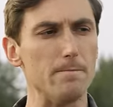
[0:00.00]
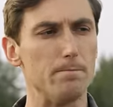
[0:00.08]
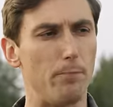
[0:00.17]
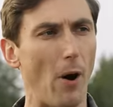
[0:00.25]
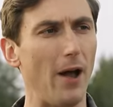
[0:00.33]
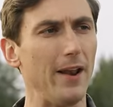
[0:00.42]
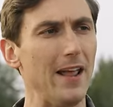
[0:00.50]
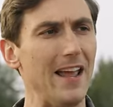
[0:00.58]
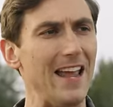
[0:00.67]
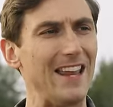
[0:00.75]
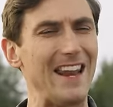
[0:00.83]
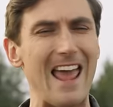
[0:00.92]
but
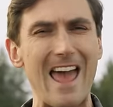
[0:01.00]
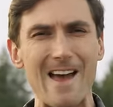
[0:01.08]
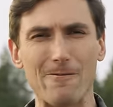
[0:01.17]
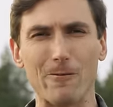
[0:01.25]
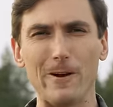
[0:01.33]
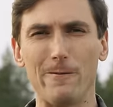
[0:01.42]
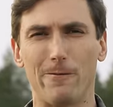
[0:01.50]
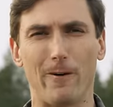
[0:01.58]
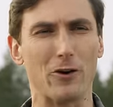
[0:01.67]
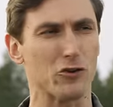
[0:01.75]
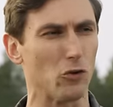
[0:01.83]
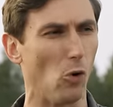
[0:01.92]
in every
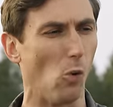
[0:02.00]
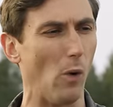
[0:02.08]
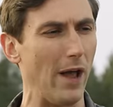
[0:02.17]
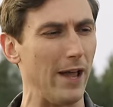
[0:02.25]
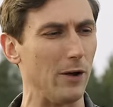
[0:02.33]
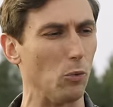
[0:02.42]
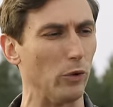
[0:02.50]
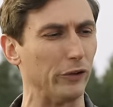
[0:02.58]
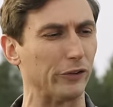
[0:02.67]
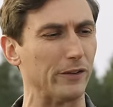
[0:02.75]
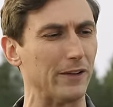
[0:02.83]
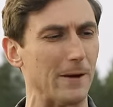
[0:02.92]
functional way
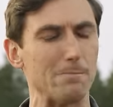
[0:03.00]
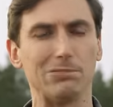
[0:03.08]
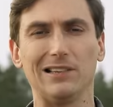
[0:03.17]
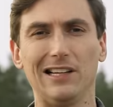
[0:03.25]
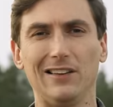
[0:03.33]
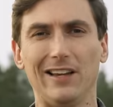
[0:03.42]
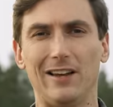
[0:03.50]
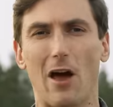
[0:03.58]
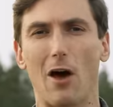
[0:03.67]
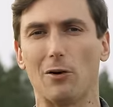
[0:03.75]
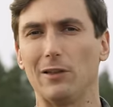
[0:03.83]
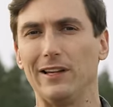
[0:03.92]
was completely and
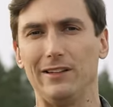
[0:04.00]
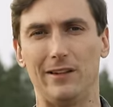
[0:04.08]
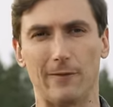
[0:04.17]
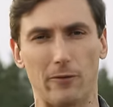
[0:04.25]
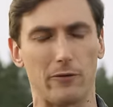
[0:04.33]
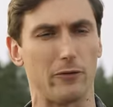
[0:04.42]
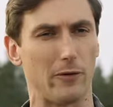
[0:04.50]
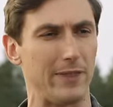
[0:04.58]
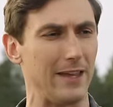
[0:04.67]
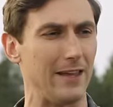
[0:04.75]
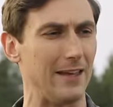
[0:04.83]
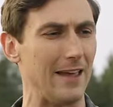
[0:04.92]
utterly different from
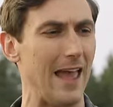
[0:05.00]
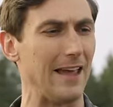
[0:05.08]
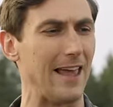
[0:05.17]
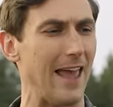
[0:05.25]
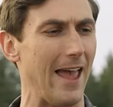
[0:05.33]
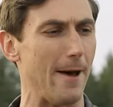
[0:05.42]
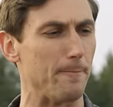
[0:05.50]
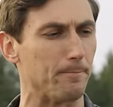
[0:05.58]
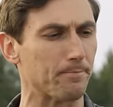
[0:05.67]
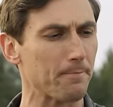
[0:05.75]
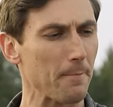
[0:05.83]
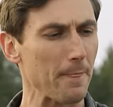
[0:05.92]
the A K M.
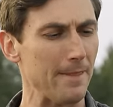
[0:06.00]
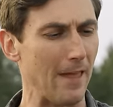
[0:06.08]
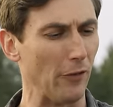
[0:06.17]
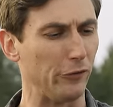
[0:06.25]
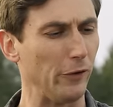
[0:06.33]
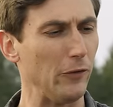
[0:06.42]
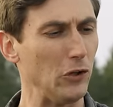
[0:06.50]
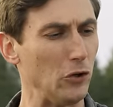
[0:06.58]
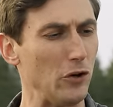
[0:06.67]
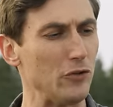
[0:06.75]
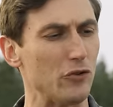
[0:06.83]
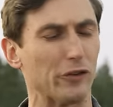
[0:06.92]
Now, the Soviet
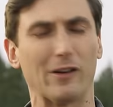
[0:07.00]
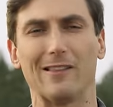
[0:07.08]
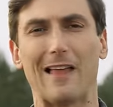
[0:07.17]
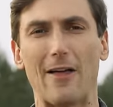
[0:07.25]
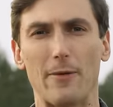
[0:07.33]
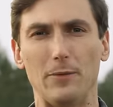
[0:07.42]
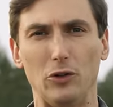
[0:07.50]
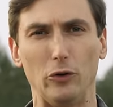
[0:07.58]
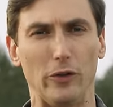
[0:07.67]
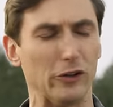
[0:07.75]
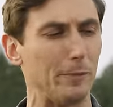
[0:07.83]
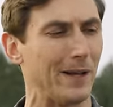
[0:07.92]
Union just allowed them to
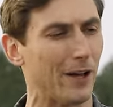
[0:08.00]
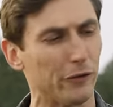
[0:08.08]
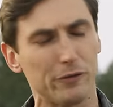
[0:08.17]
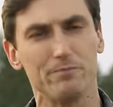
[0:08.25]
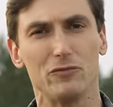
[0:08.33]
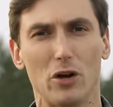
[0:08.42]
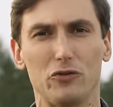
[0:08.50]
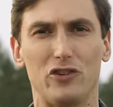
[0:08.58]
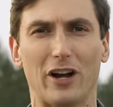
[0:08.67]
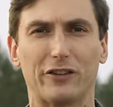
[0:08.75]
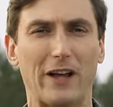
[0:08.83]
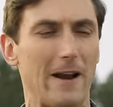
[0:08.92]
do this because, you know,
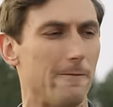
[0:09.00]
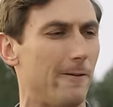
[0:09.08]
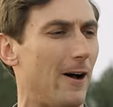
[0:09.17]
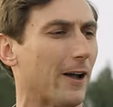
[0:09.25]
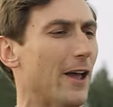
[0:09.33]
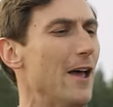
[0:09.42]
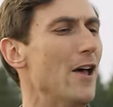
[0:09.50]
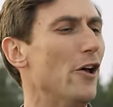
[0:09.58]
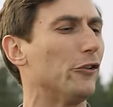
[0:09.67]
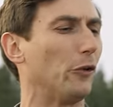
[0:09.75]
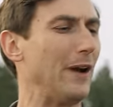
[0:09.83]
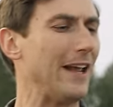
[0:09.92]
Czechs kind of fuck.
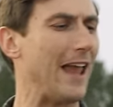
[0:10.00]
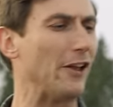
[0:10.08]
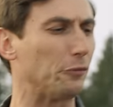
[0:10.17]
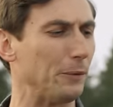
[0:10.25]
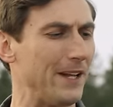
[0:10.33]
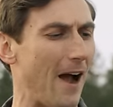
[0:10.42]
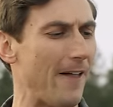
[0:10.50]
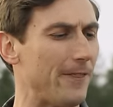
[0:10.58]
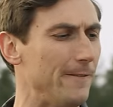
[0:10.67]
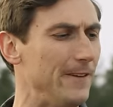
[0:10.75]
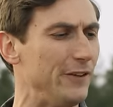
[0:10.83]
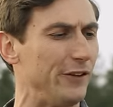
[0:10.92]
So in any case, we got
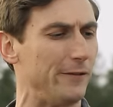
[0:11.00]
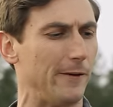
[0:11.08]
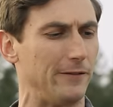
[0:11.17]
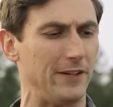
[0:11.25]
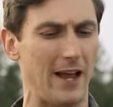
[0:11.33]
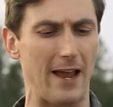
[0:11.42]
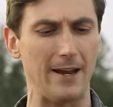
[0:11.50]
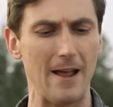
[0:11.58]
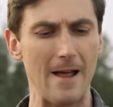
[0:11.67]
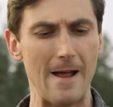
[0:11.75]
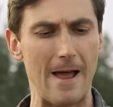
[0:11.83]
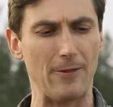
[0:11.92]
the V Z fifty-eight,
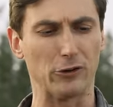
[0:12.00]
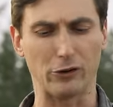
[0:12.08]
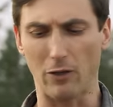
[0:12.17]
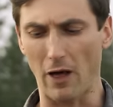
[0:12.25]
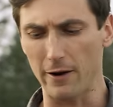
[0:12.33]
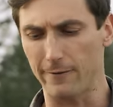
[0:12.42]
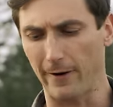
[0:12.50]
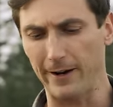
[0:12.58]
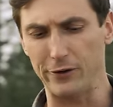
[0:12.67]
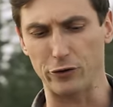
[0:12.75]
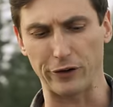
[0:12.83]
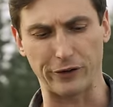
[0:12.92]
and there's a lot of very
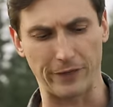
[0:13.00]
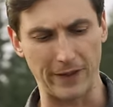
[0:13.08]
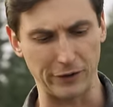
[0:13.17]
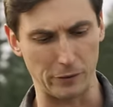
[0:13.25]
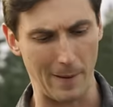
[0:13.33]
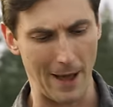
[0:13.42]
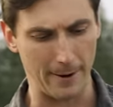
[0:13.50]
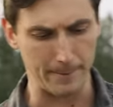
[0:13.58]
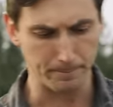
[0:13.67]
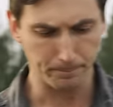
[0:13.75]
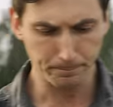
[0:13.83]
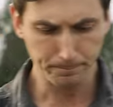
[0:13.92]
interesting things about it.